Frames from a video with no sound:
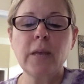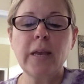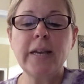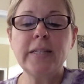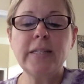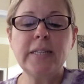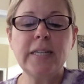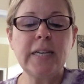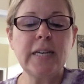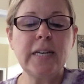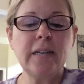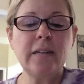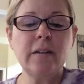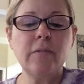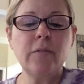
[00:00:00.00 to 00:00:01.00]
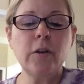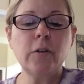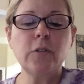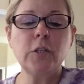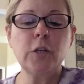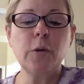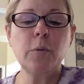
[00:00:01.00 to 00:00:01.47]
Indeed,
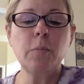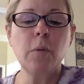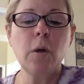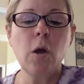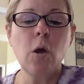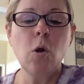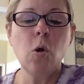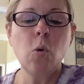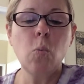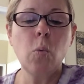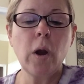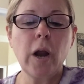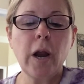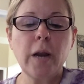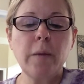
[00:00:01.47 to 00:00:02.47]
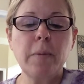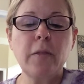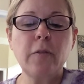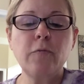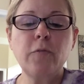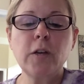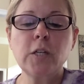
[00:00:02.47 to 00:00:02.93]
those whom worried by
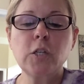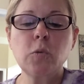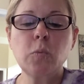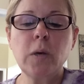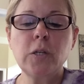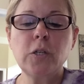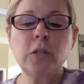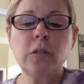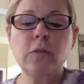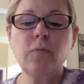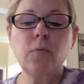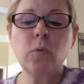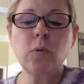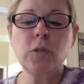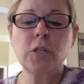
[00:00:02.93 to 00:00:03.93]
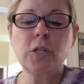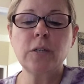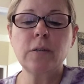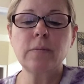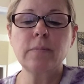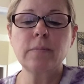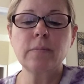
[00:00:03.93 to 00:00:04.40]
the fluctuations of
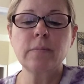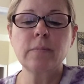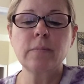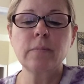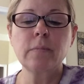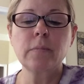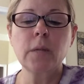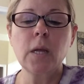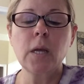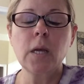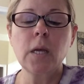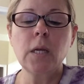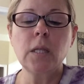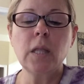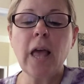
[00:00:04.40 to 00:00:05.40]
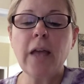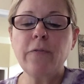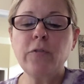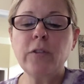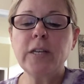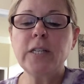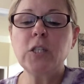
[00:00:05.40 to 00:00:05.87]
fortune
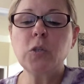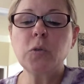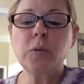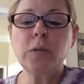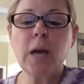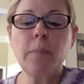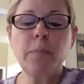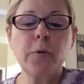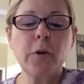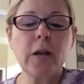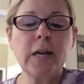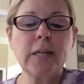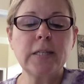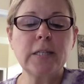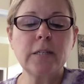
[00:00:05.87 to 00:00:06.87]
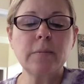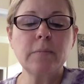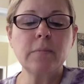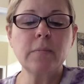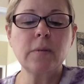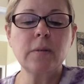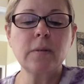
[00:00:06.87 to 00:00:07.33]
Life leads to adopt their
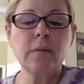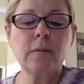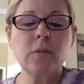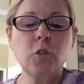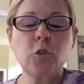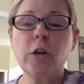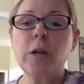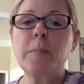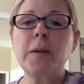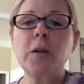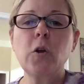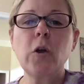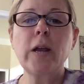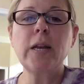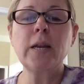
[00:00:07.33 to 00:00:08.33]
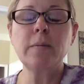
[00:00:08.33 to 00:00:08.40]
customs, stream in great